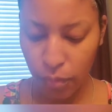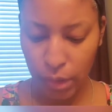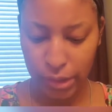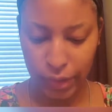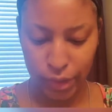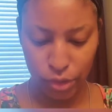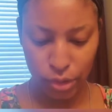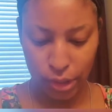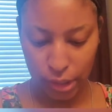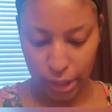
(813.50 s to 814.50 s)
Now, I do
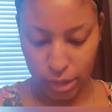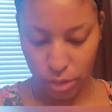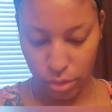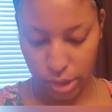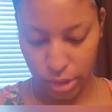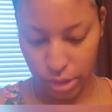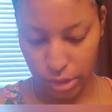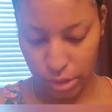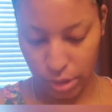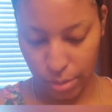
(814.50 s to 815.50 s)
get a lot of
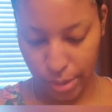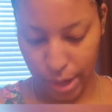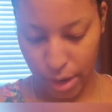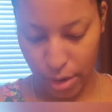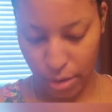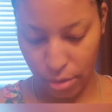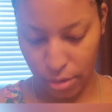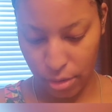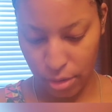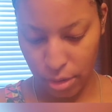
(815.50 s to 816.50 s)
questions about
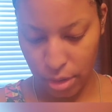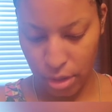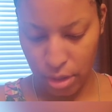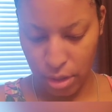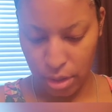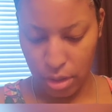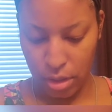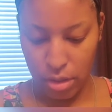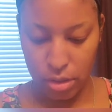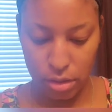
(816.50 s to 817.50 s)

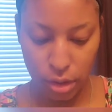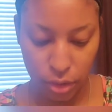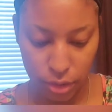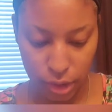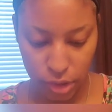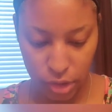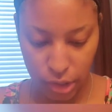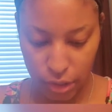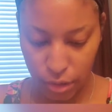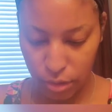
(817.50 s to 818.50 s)
the toning
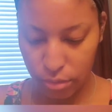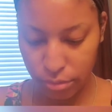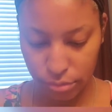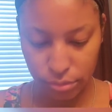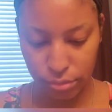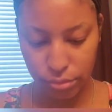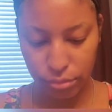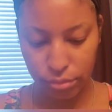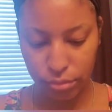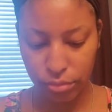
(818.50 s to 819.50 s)
gel
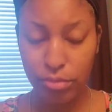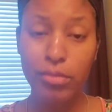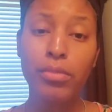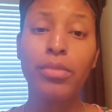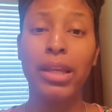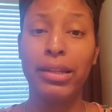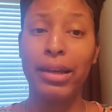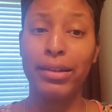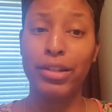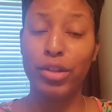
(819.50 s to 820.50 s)
and
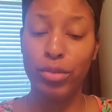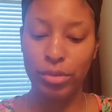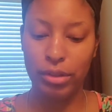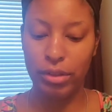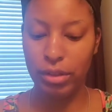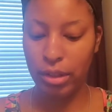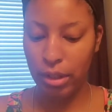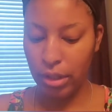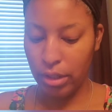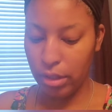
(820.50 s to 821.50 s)
how to use it.
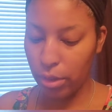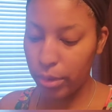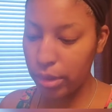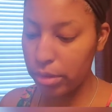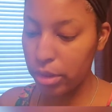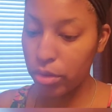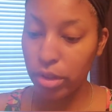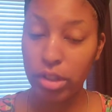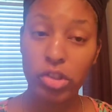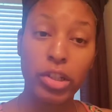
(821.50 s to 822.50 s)
Now, with the
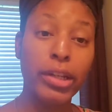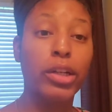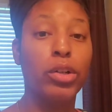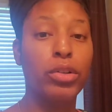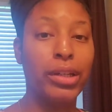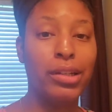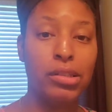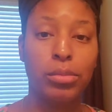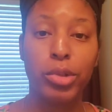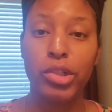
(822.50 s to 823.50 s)
toning gel, it is
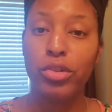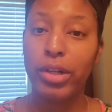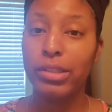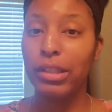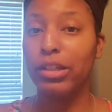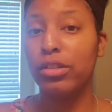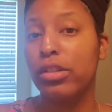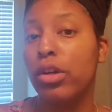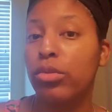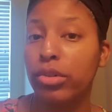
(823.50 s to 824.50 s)
a moisturizer and a
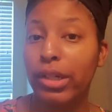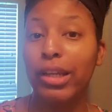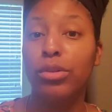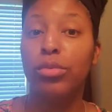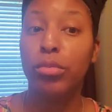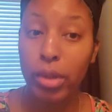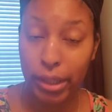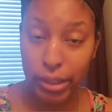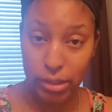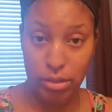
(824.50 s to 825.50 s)
toner in
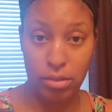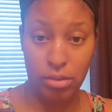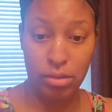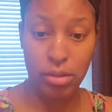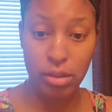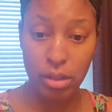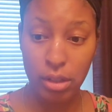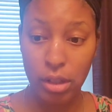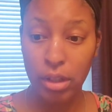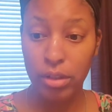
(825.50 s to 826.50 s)
one.
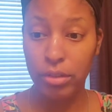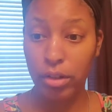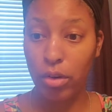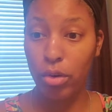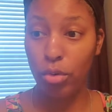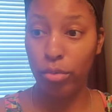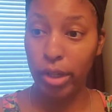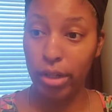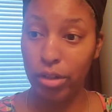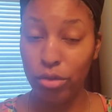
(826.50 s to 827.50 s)
So
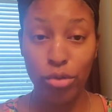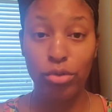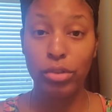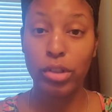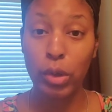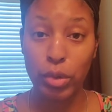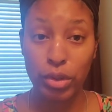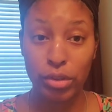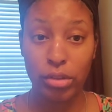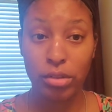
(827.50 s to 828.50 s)
when you use a
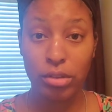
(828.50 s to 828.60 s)
toner,